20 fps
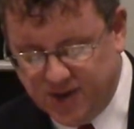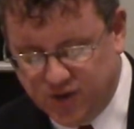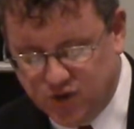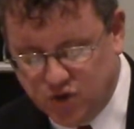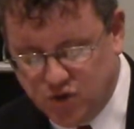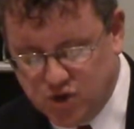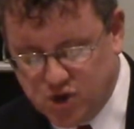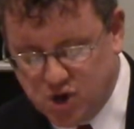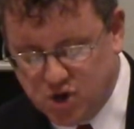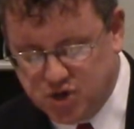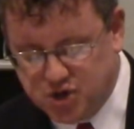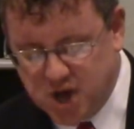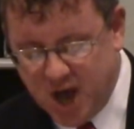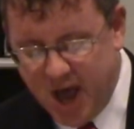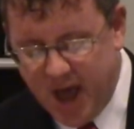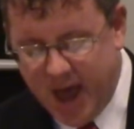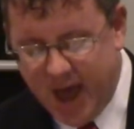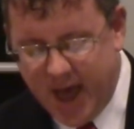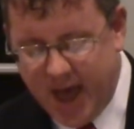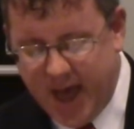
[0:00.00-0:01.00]
church,
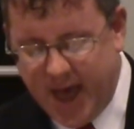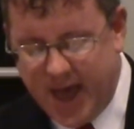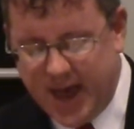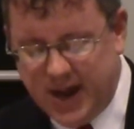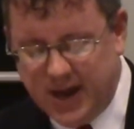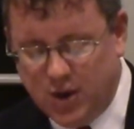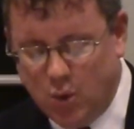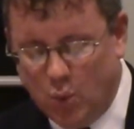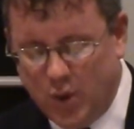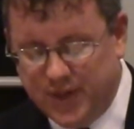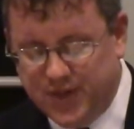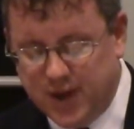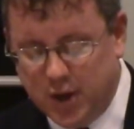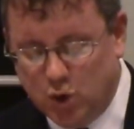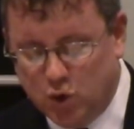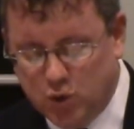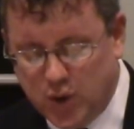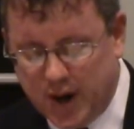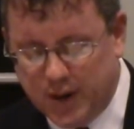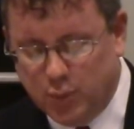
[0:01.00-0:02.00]
and with
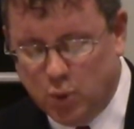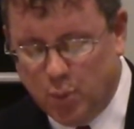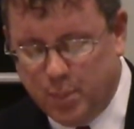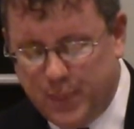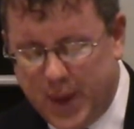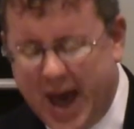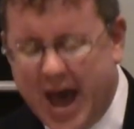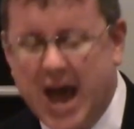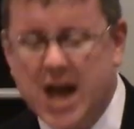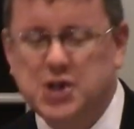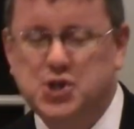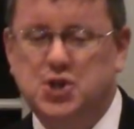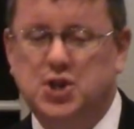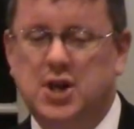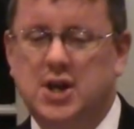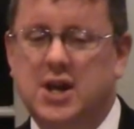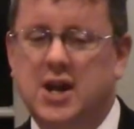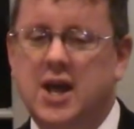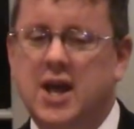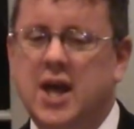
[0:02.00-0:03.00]
incredible
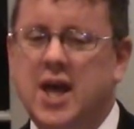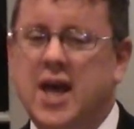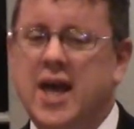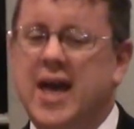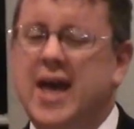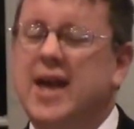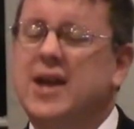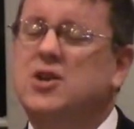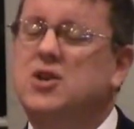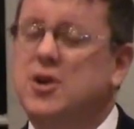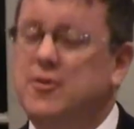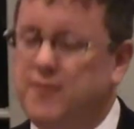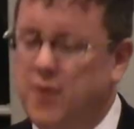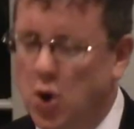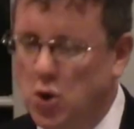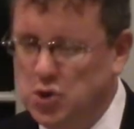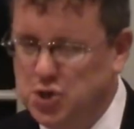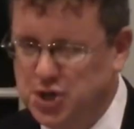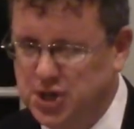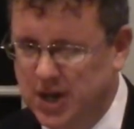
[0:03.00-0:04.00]
passion and
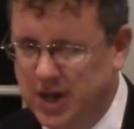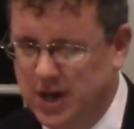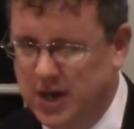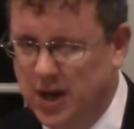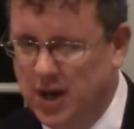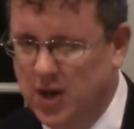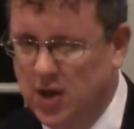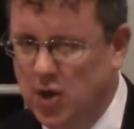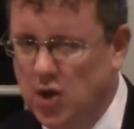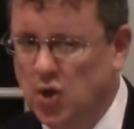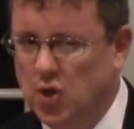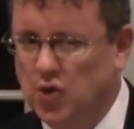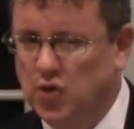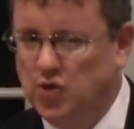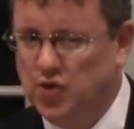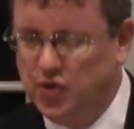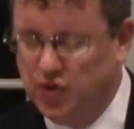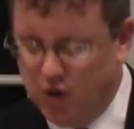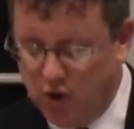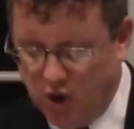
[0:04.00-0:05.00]
devotion
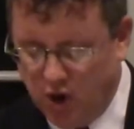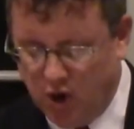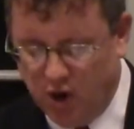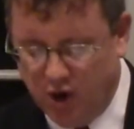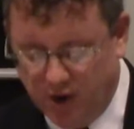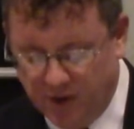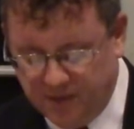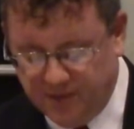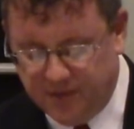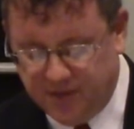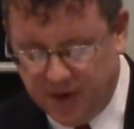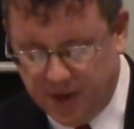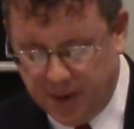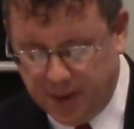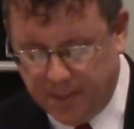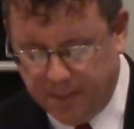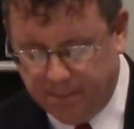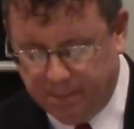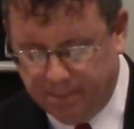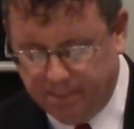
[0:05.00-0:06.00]
served.
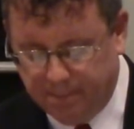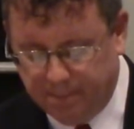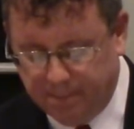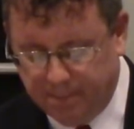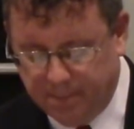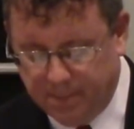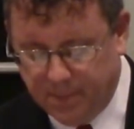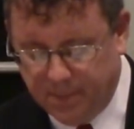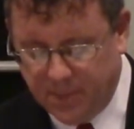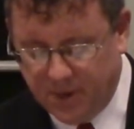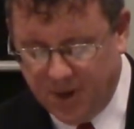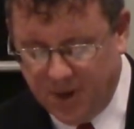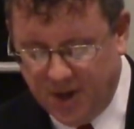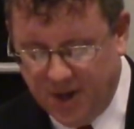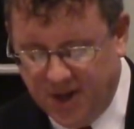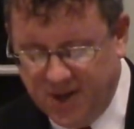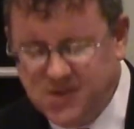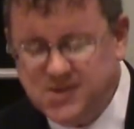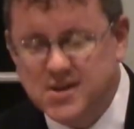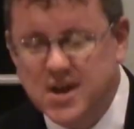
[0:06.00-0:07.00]

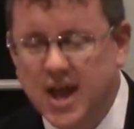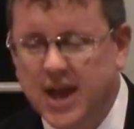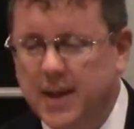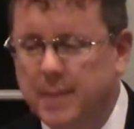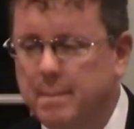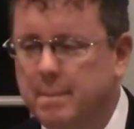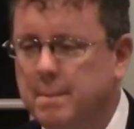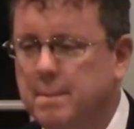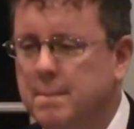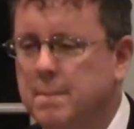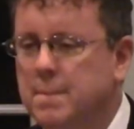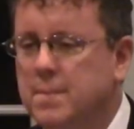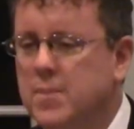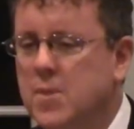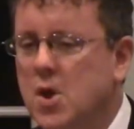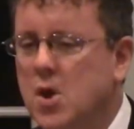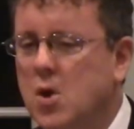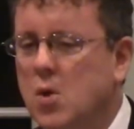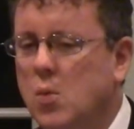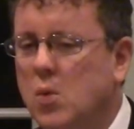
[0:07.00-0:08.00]
His name
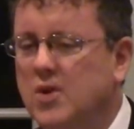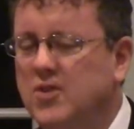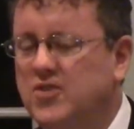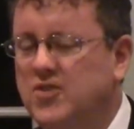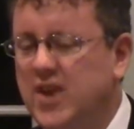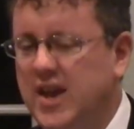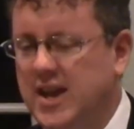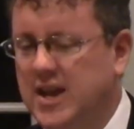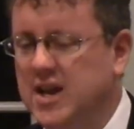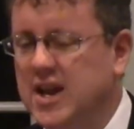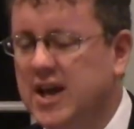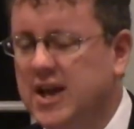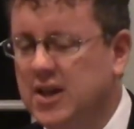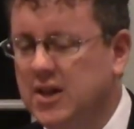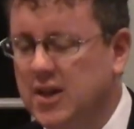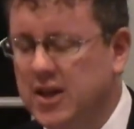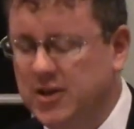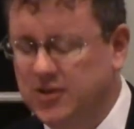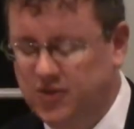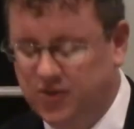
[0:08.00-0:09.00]
was Saint
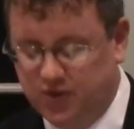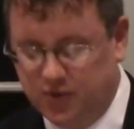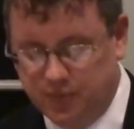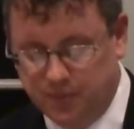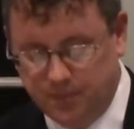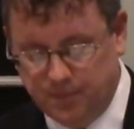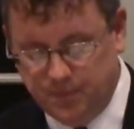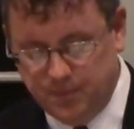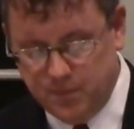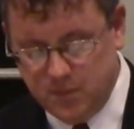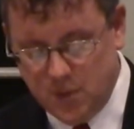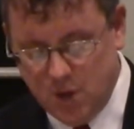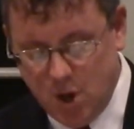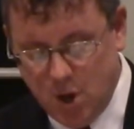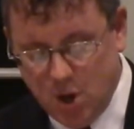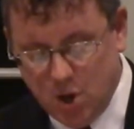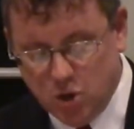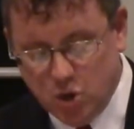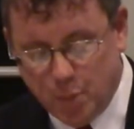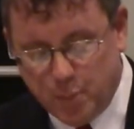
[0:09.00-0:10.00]
Nicholas.
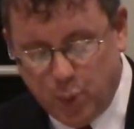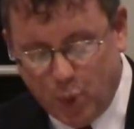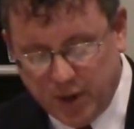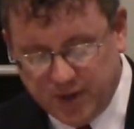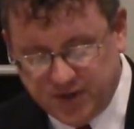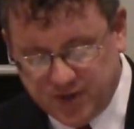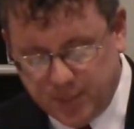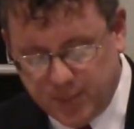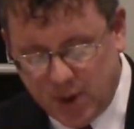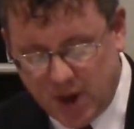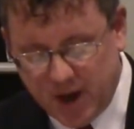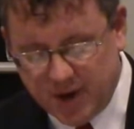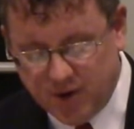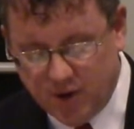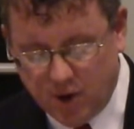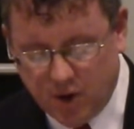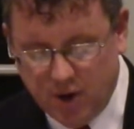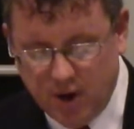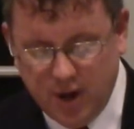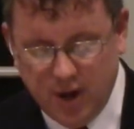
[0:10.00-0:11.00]
Your point to
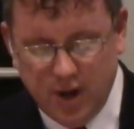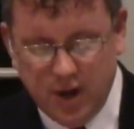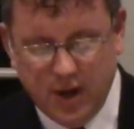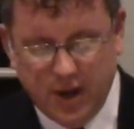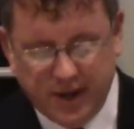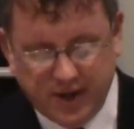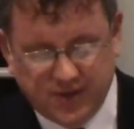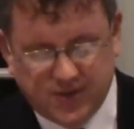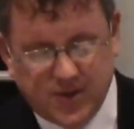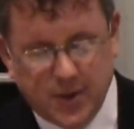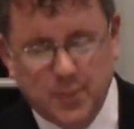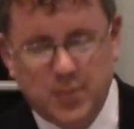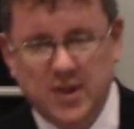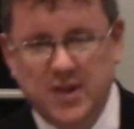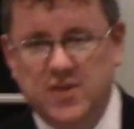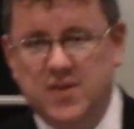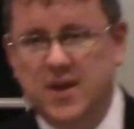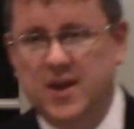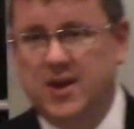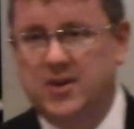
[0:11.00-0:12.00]
ponder is simply
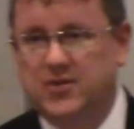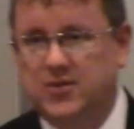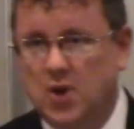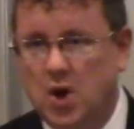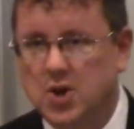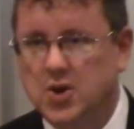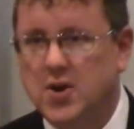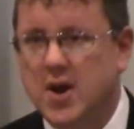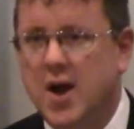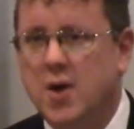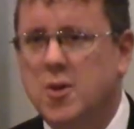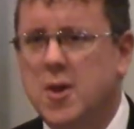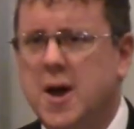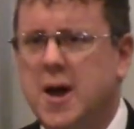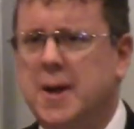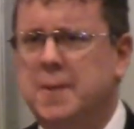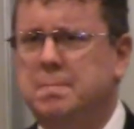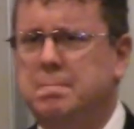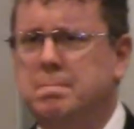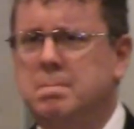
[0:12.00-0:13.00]
this on your
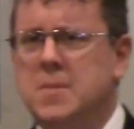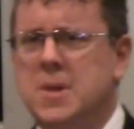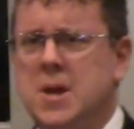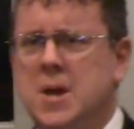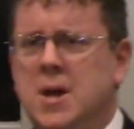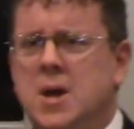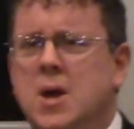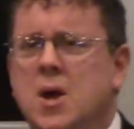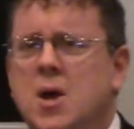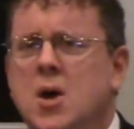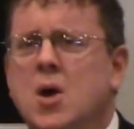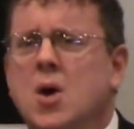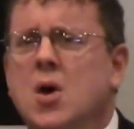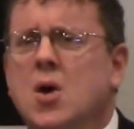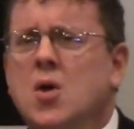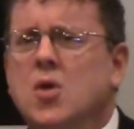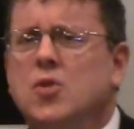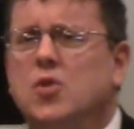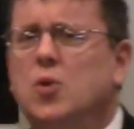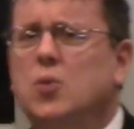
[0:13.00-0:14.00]
outline:
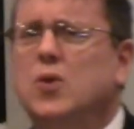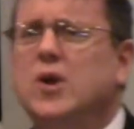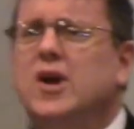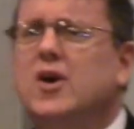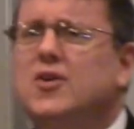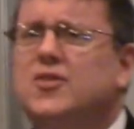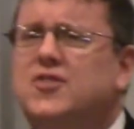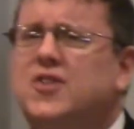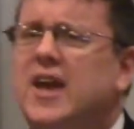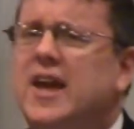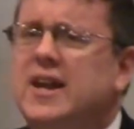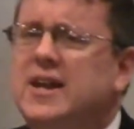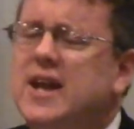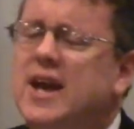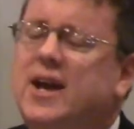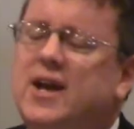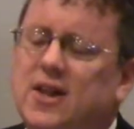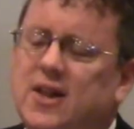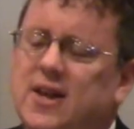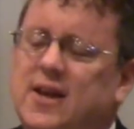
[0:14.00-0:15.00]
the real Saint
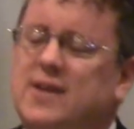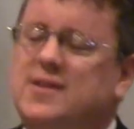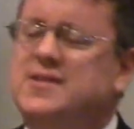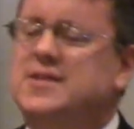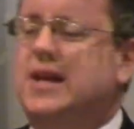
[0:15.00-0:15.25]
Nicholas